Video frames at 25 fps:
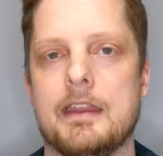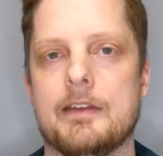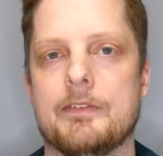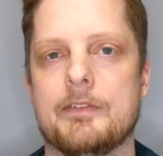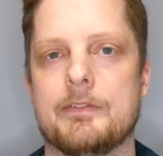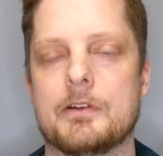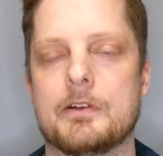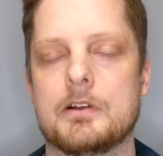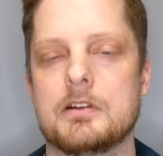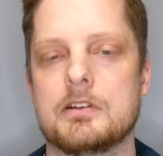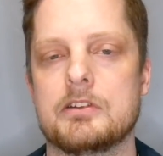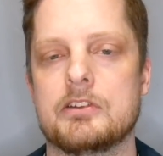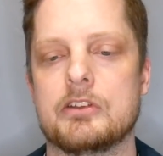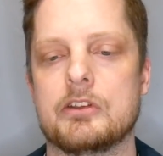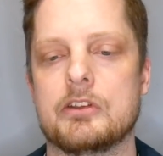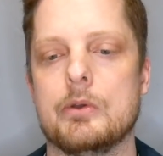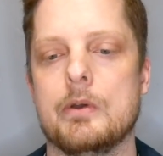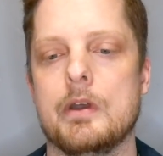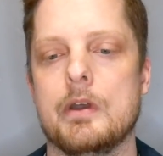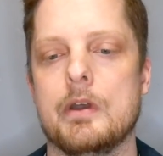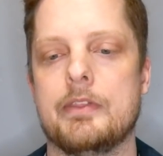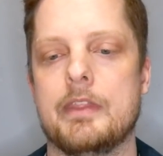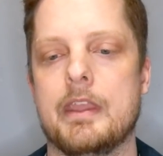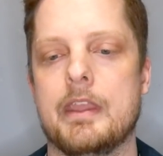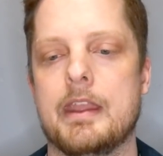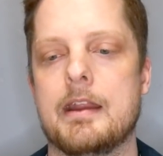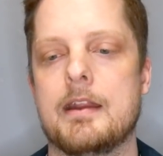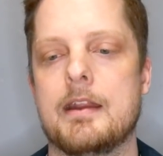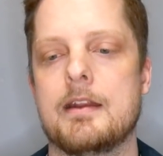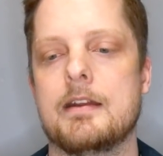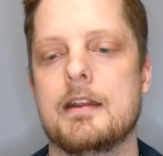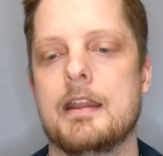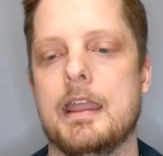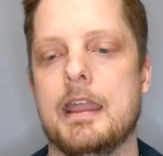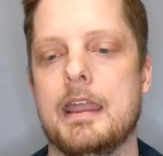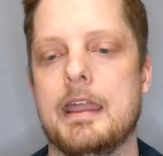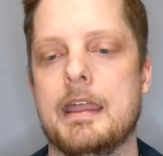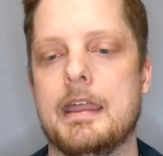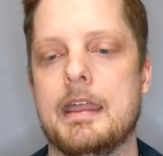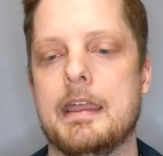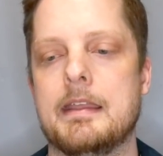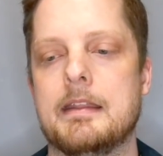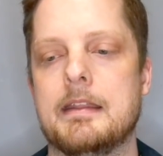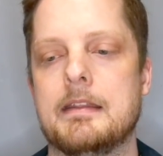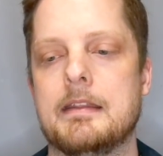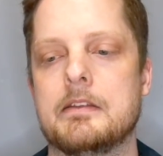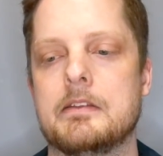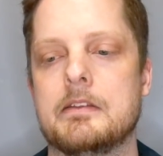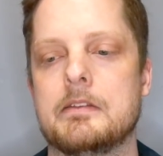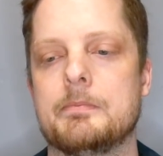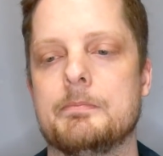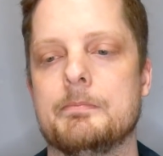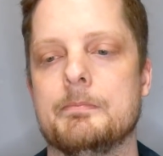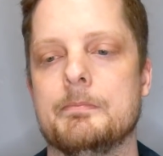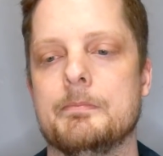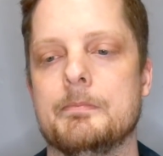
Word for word: effort to go out there and